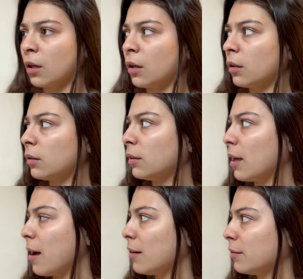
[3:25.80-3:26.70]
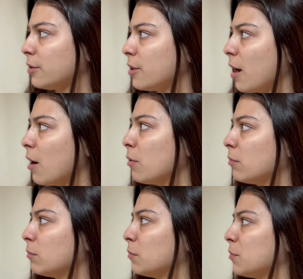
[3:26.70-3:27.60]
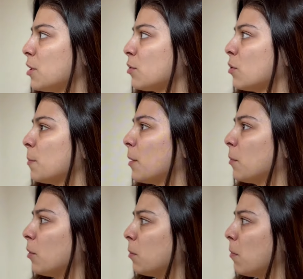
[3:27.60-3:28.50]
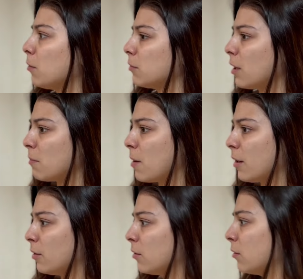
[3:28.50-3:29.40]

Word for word: Okay, bye. I'm sorry, honey. Have a good day at work.